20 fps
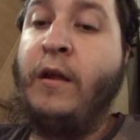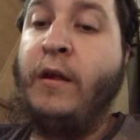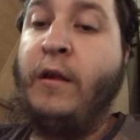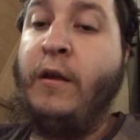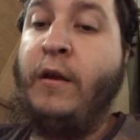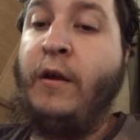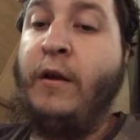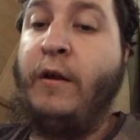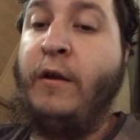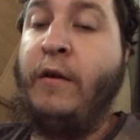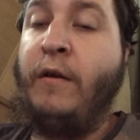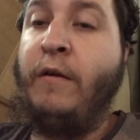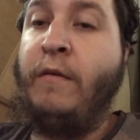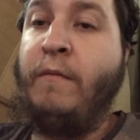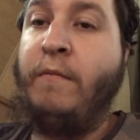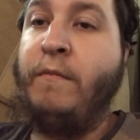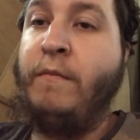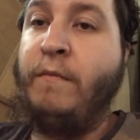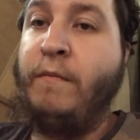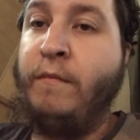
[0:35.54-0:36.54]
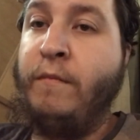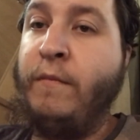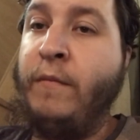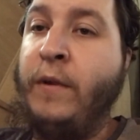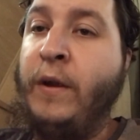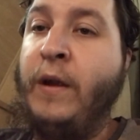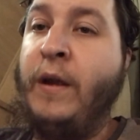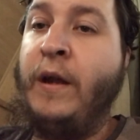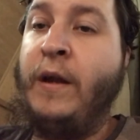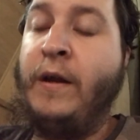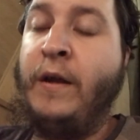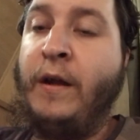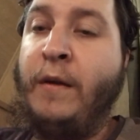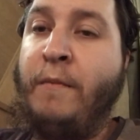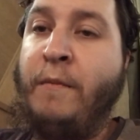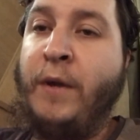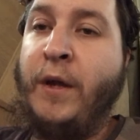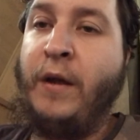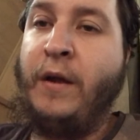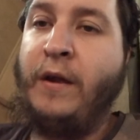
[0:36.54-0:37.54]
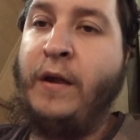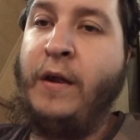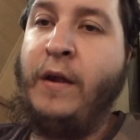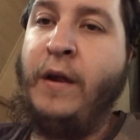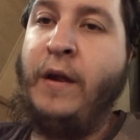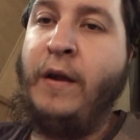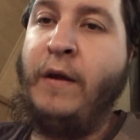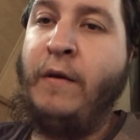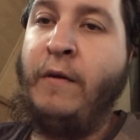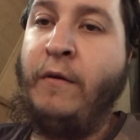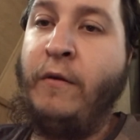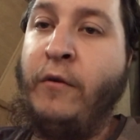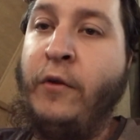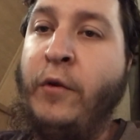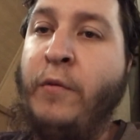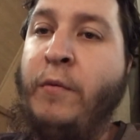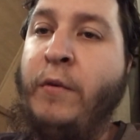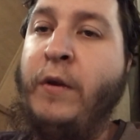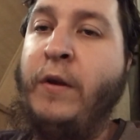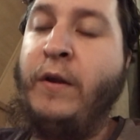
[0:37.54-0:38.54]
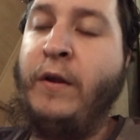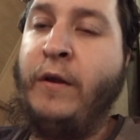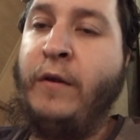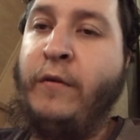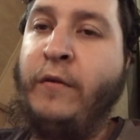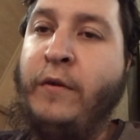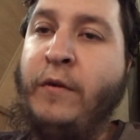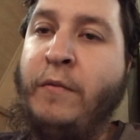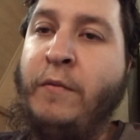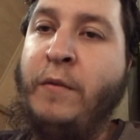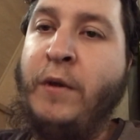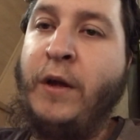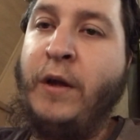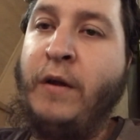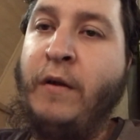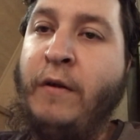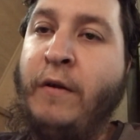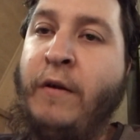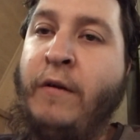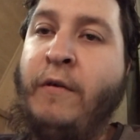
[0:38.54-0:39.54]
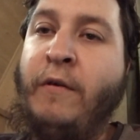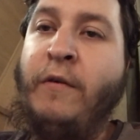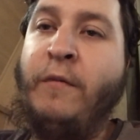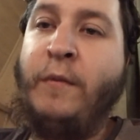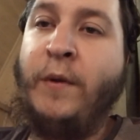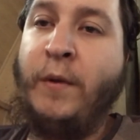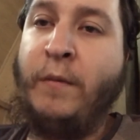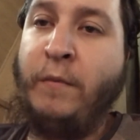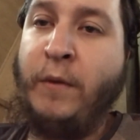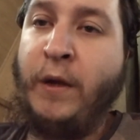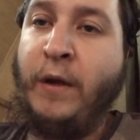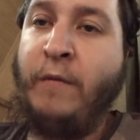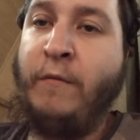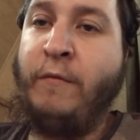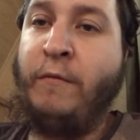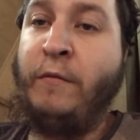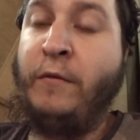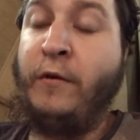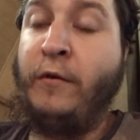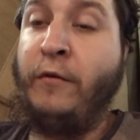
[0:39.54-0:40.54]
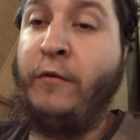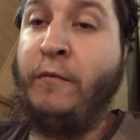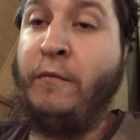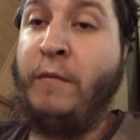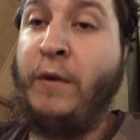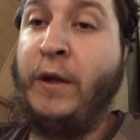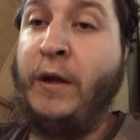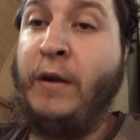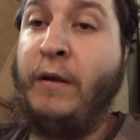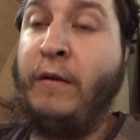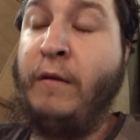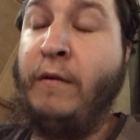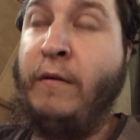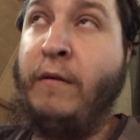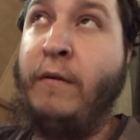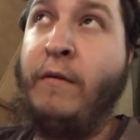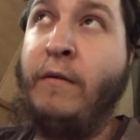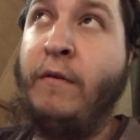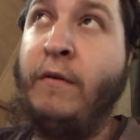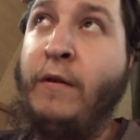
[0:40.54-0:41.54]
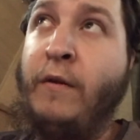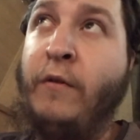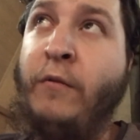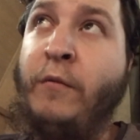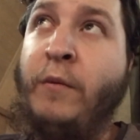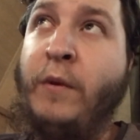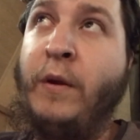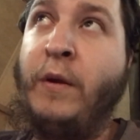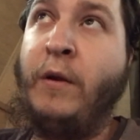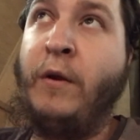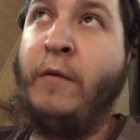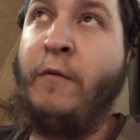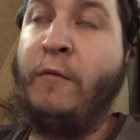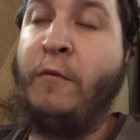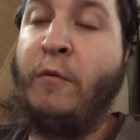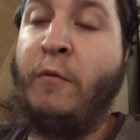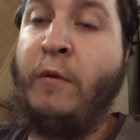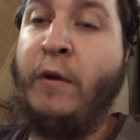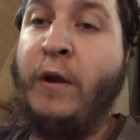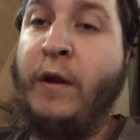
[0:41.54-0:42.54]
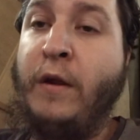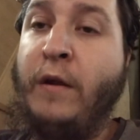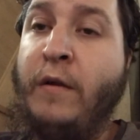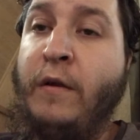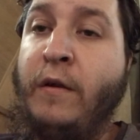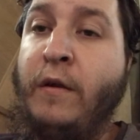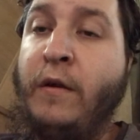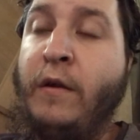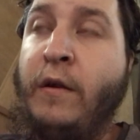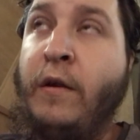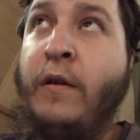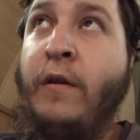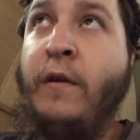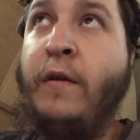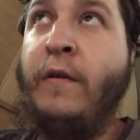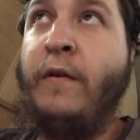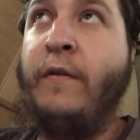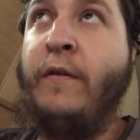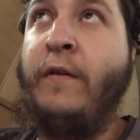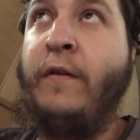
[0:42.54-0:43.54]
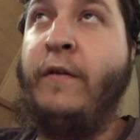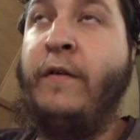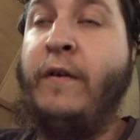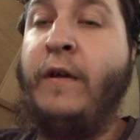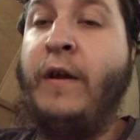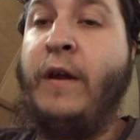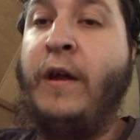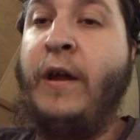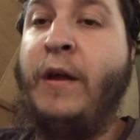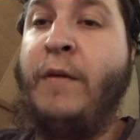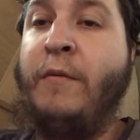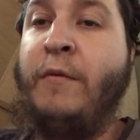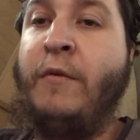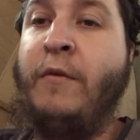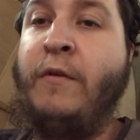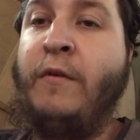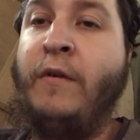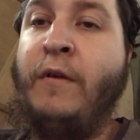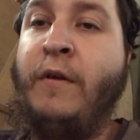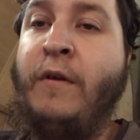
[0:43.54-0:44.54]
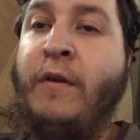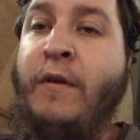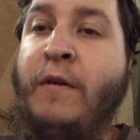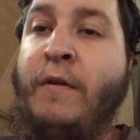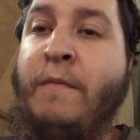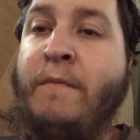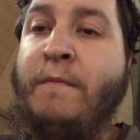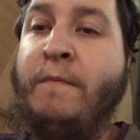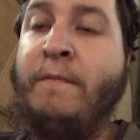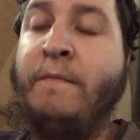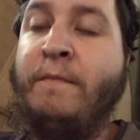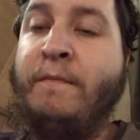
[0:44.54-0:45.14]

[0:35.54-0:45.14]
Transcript: you know, he can come back again, and I hope he does come back. I know he's been banned from social media. It's been over a week since that happened. Um,